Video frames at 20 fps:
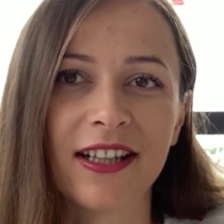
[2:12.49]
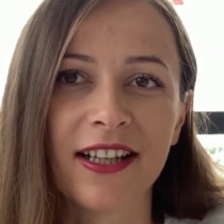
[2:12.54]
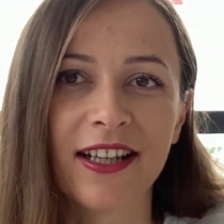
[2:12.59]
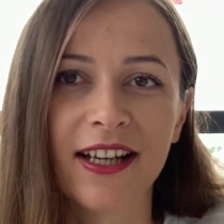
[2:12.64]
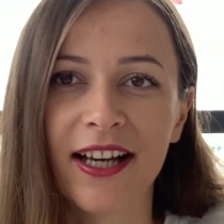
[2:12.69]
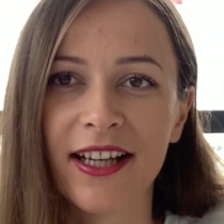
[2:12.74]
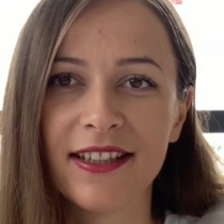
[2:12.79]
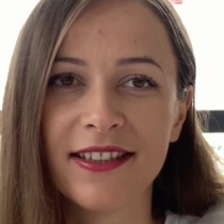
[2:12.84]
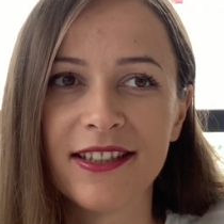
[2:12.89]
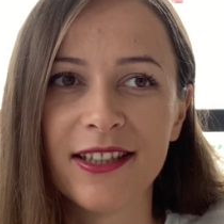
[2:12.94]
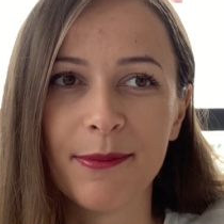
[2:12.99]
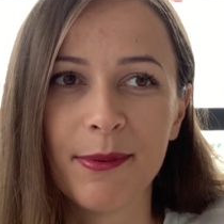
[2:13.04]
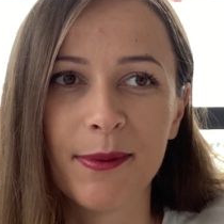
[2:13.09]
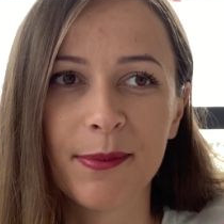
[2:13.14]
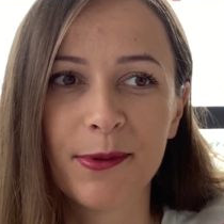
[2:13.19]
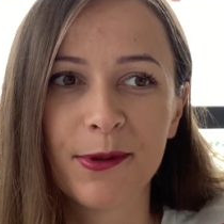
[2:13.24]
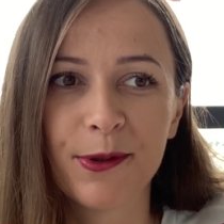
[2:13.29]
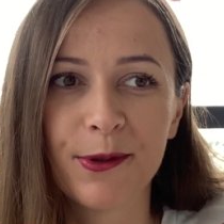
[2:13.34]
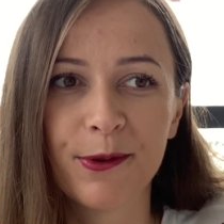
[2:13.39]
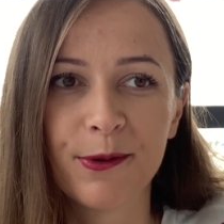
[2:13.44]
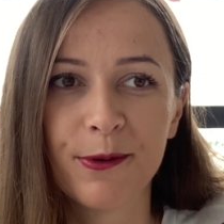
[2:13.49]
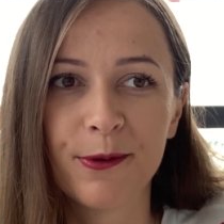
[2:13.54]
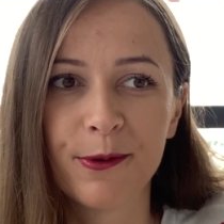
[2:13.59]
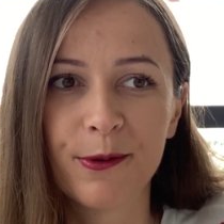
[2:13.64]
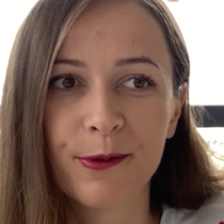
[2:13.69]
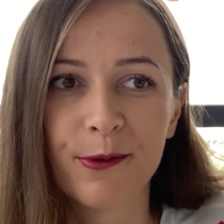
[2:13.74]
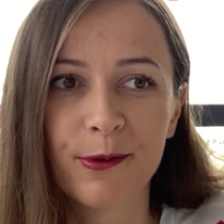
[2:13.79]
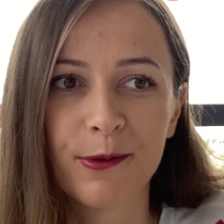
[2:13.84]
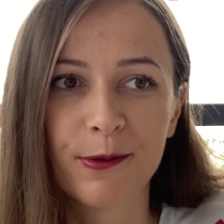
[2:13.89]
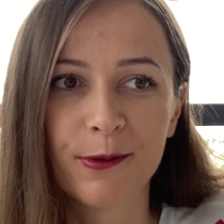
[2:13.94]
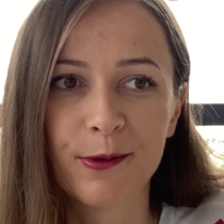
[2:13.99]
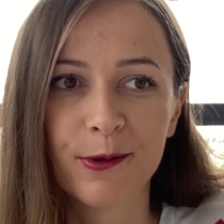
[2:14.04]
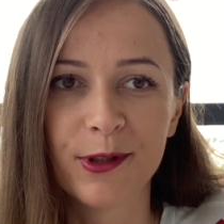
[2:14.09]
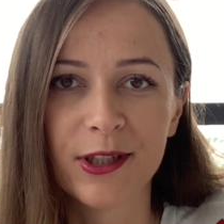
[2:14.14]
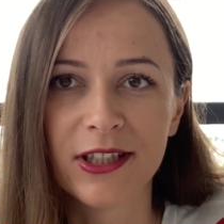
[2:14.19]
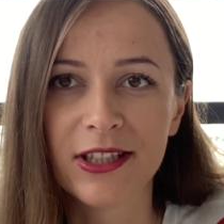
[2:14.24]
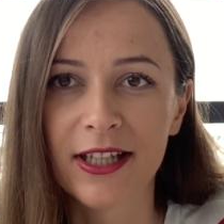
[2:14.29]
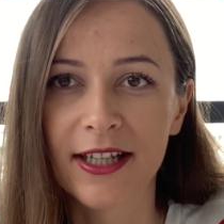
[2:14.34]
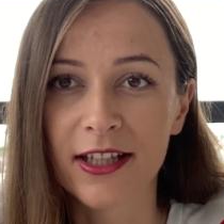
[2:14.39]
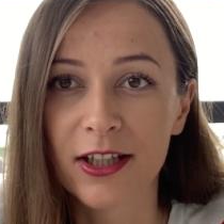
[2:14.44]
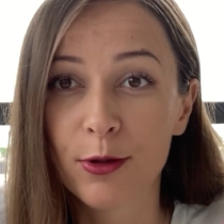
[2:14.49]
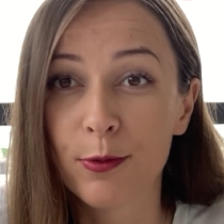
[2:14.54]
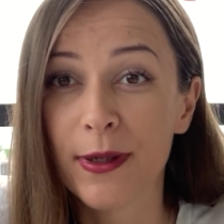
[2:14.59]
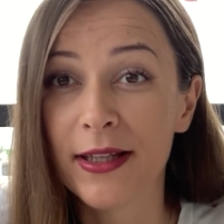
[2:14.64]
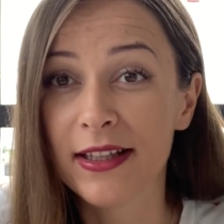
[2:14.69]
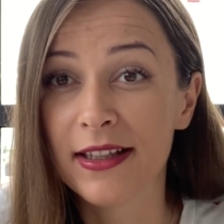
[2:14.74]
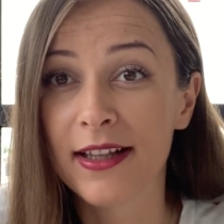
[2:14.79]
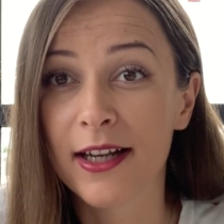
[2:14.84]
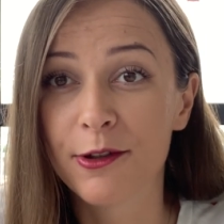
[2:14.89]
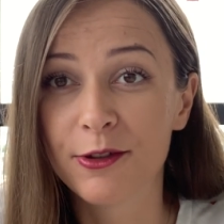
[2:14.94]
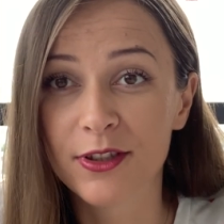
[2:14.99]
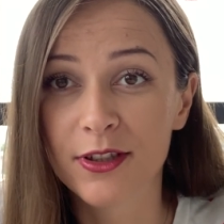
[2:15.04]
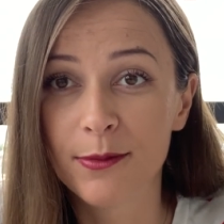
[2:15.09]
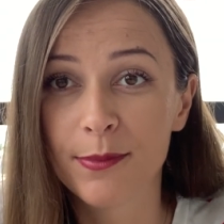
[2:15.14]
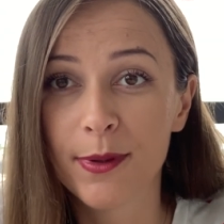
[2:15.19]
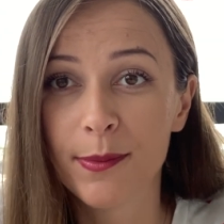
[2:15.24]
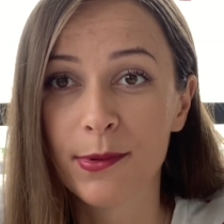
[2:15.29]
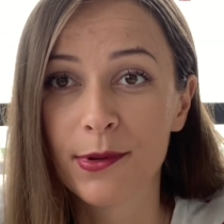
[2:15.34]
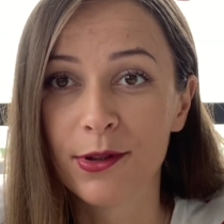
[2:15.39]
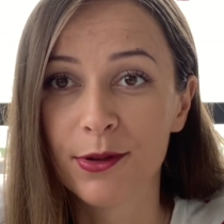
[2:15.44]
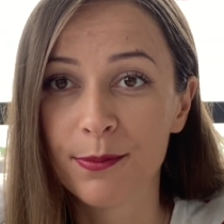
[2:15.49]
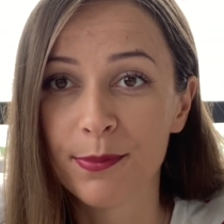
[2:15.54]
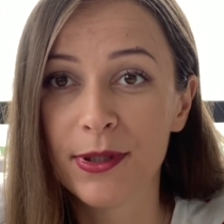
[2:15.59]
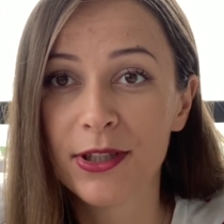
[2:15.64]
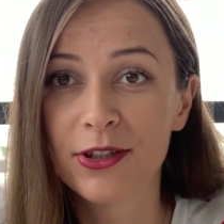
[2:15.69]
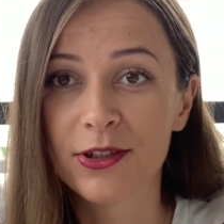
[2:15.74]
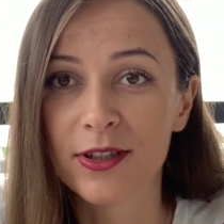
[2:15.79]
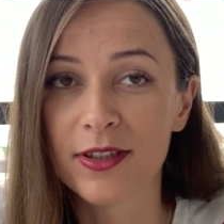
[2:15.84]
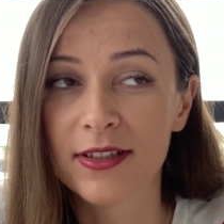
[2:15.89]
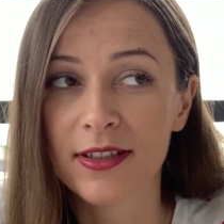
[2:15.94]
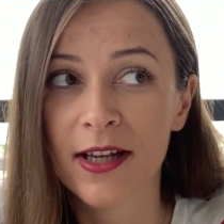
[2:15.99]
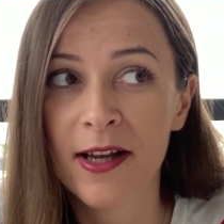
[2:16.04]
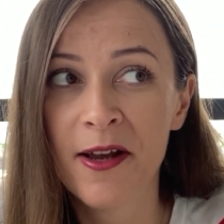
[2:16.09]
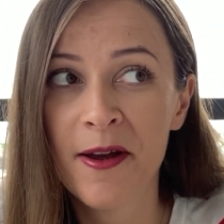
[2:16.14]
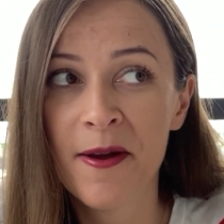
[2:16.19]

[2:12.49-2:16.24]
Like I see people who reach like 20,000 people on Pinterest